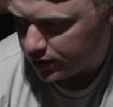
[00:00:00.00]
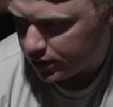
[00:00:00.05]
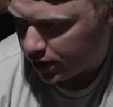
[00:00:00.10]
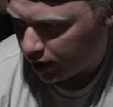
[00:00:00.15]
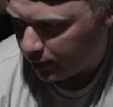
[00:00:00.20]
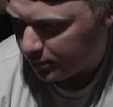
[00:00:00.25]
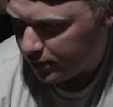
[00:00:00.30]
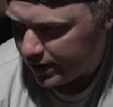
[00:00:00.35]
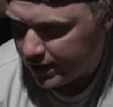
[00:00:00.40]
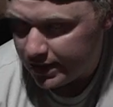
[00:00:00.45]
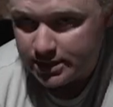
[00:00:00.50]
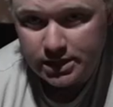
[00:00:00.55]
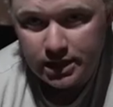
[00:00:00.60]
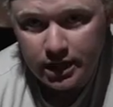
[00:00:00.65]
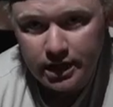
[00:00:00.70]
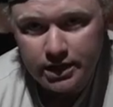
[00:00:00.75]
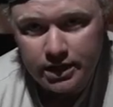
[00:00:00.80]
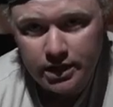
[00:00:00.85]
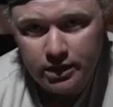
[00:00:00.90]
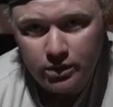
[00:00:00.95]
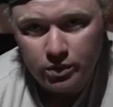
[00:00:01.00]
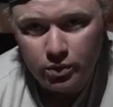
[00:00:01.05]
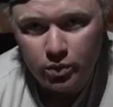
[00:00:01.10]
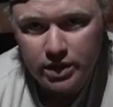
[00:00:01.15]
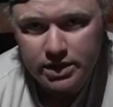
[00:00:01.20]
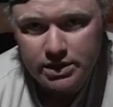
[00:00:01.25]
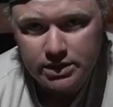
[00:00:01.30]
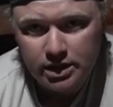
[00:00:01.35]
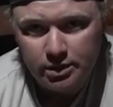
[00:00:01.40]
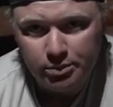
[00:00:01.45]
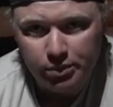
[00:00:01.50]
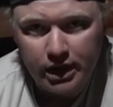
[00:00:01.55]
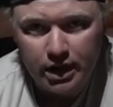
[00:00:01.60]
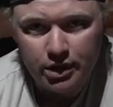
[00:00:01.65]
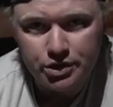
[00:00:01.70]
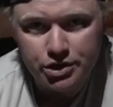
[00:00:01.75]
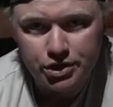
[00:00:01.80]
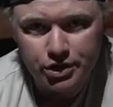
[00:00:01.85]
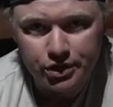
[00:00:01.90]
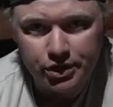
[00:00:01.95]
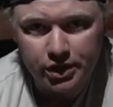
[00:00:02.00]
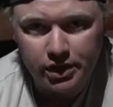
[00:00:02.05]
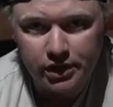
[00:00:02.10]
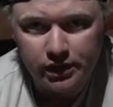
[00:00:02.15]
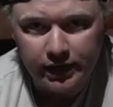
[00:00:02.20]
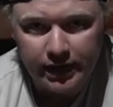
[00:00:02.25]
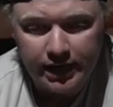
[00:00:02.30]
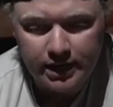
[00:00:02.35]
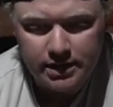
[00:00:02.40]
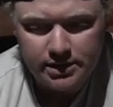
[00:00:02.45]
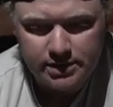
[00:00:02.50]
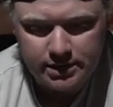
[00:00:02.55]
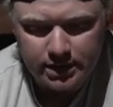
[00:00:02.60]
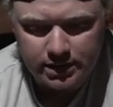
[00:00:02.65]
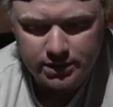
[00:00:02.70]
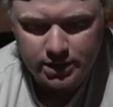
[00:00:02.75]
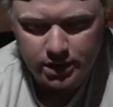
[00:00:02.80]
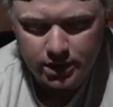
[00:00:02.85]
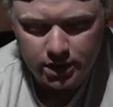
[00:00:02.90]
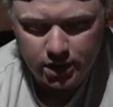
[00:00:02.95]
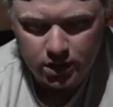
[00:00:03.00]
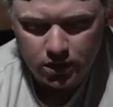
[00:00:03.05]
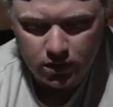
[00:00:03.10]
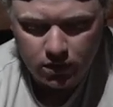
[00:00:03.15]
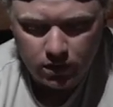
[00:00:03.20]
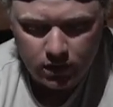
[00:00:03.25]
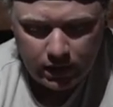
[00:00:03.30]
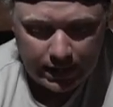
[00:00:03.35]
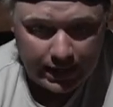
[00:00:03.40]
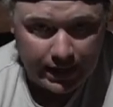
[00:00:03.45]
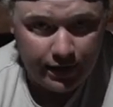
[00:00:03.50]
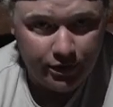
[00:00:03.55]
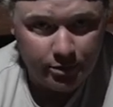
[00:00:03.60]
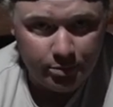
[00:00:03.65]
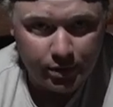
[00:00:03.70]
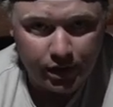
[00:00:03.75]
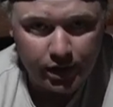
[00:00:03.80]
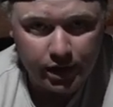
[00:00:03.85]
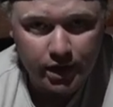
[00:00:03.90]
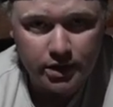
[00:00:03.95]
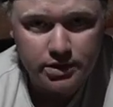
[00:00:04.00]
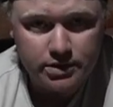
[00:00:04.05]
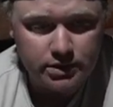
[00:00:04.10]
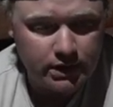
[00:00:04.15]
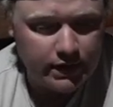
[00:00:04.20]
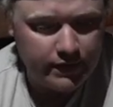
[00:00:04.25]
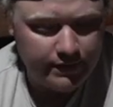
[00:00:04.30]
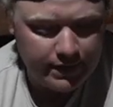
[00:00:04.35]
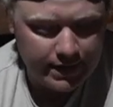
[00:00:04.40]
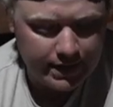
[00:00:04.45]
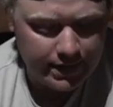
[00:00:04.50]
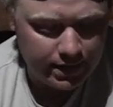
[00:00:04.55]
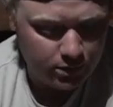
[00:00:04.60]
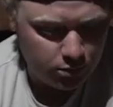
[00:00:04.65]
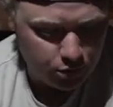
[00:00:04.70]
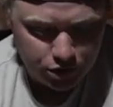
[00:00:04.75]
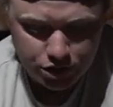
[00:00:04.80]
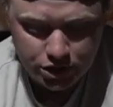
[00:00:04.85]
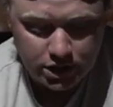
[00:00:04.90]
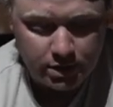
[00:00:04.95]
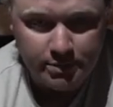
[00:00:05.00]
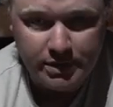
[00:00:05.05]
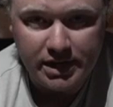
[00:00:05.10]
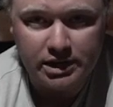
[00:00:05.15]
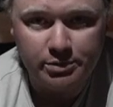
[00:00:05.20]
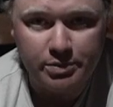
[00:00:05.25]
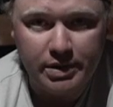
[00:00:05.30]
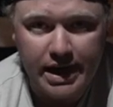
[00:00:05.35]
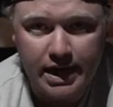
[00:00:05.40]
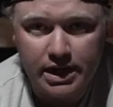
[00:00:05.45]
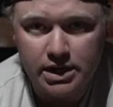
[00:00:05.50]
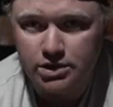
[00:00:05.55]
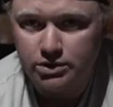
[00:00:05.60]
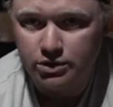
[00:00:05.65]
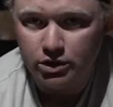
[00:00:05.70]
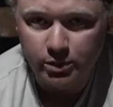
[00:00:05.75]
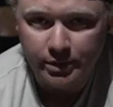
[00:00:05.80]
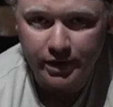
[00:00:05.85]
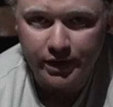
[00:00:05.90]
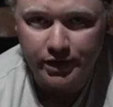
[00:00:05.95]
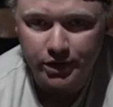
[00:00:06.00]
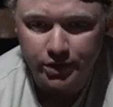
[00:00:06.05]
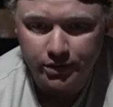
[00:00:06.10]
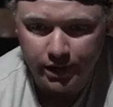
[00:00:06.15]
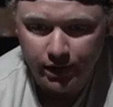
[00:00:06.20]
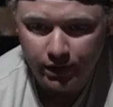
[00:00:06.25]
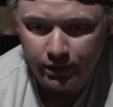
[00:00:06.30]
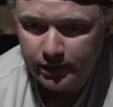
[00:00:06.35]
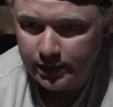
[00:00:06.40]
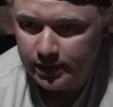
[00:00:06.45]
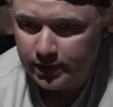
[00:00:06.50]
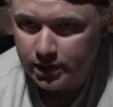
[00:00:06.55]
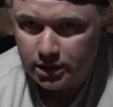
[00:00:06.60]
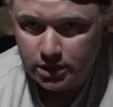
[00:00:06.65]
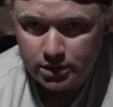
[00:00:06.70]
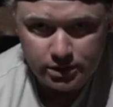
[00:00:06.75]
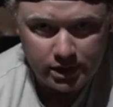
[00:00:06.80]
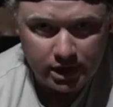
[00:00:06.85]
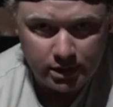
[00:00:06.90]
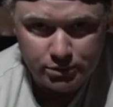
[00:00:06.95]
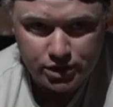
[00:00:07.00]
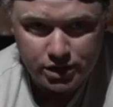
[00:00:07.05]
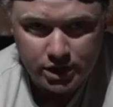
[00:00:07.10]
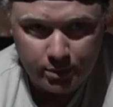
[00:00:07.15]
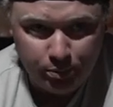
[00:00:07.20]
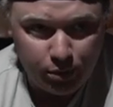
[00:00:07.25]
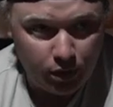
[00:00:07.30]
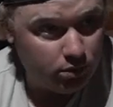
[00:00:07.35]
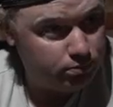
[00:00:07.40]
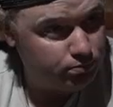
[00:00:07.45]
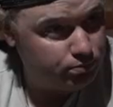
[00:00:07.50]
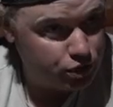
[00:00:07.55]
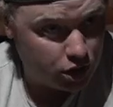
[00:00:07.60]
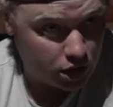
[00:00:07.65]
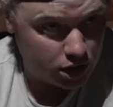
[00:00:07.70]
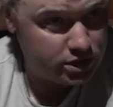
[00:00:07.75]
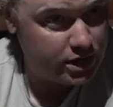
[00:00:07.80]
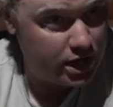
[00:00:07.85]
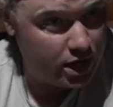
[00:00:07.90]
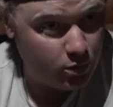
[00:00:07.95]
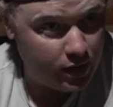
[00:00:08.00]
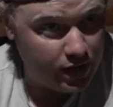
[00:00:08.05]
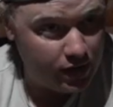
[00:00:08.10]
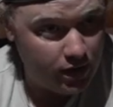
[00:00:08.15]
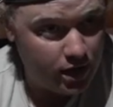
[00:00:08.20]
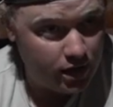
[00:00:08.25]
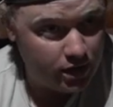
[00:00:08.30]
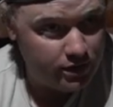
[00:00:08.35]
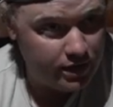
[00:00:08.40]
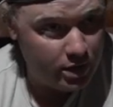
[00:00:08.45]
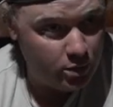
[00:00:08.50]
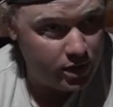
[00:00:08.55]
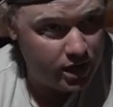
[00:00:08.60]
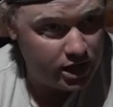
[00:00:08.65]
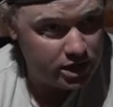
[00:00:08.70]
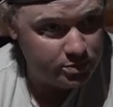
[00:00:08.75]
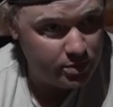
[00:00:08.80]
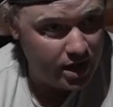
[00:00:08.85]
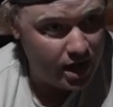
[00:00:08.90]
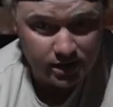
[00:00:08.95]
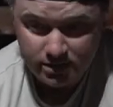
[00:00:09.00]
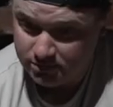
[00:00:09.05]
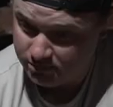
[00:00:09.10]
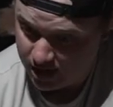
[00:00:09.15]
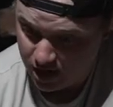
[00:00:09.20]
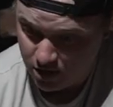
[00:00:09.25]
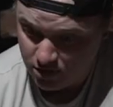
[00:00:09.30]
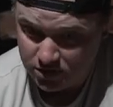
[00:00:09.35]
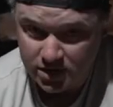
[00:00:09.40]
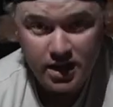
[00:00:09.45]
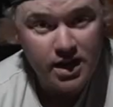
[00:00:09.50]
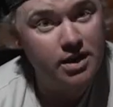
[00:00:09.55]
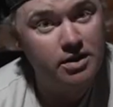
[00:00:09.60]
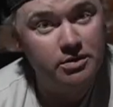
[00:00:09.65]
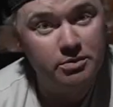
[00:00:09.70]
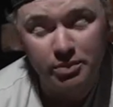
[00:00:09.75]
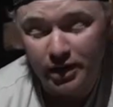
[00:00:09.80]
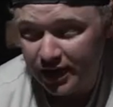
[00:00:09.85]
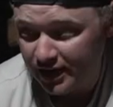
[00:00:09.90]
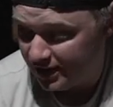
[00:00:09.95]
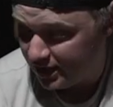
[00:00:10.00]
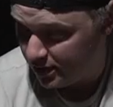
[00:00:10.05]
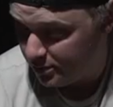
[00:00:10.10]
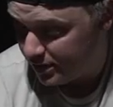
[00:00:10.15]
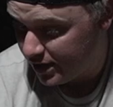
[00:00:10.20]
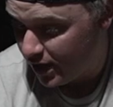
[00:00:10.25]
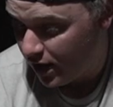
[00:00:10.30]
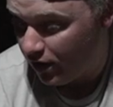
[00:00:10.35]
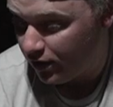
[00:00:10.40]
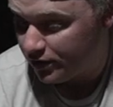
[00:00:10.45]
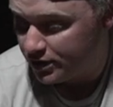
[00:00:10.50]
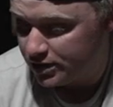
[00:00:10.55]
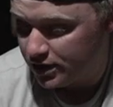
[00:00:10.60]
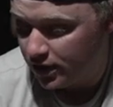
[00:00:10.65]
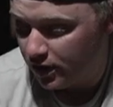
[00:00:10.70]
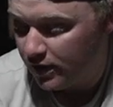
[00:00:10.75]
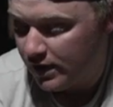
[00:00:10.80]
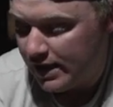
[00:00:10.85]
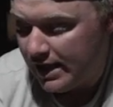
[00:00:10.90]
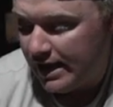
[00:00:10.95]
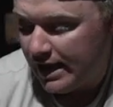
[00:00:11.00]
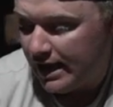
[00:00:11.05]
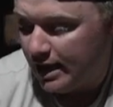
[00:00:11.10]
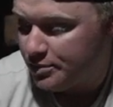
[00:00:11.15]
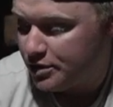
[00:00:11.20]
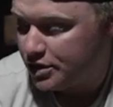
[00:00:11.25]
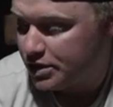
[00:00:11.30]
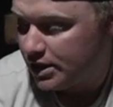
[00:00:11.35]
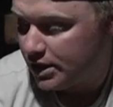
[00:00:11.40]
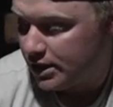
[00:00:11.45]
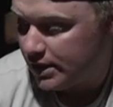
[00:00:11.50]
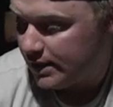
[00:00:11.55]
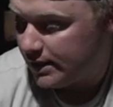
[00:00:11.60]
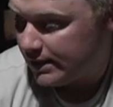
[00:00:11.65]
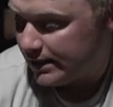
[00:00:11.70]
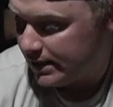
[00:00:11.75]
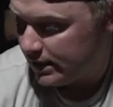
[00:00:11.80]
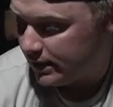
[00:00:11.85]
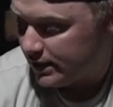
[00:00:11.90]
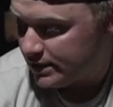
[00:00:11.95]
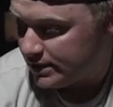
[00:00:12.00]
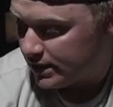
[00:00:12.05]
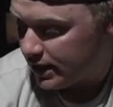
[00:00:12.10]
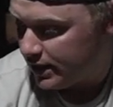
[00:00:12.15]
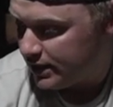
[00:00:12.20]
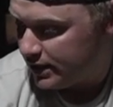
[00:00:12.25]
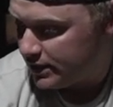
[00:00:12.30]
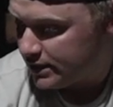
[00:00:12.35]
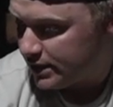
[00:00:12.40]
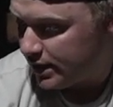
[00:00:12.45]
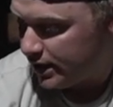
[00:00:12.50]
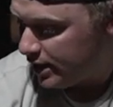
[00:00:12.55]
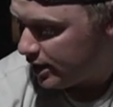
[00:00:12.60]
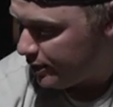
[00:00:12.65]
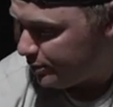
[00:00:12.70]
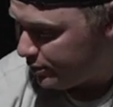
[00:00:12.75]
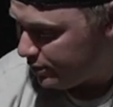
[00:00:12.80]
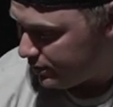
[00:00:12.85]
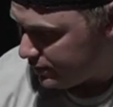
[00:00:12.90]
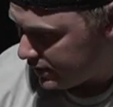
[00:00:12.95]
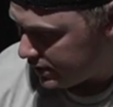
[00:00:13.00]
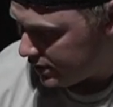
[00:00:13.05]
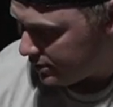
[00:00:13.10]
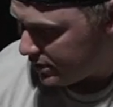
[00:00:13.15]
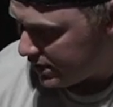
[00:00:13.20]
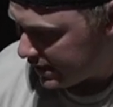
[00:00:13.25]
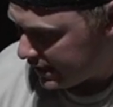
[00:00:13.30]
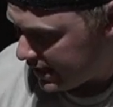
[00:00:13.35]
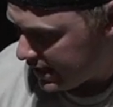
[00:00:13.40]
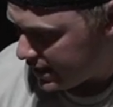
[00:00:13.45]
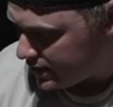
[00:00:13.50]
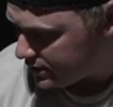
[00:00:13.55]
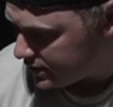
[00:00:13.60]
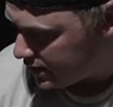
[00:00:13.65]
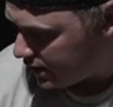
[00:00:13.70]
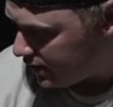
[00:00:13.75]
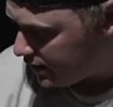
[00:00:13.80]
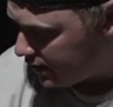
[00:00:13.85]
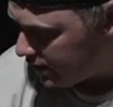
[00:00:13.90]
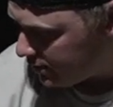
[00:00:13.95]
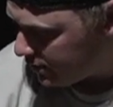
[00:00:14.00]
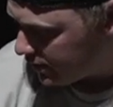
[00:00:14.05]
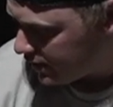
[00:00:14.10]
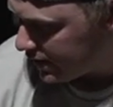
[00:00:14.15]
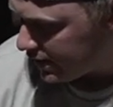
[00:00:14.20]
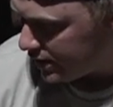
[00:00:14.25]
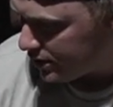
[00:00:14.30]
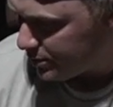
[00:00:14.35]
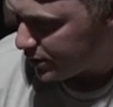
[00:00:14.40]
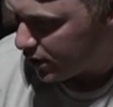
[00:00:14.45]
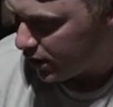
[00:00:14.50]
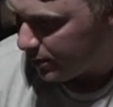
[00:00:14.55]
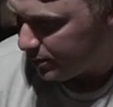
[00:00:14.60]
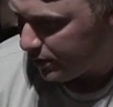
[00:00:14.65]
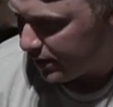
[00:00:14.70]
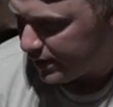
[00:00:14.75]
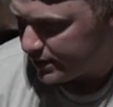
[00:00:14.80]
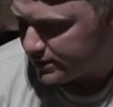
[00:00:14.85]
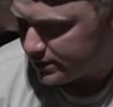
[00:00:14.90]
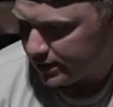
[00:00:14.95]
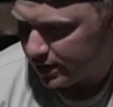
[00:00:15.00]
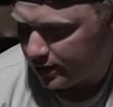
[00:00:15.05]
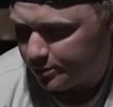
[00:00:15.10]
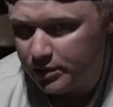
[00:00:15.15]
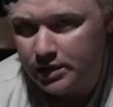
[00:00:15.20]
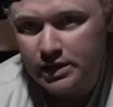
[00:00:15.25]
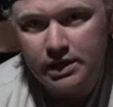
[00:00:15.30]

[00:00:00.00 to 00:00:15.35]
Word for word: caramelized onion, whiskey, brown sugar glaze that's gonna go on the burgers, and then we're just gonna make the patties, throw them on the grill. Seems simple. It's gonna take way longer than we expect, guaranteed, but here we go. So I'm just gonna get these onions cut up, get them in a cast iron here, we're gonna get them caramelized up,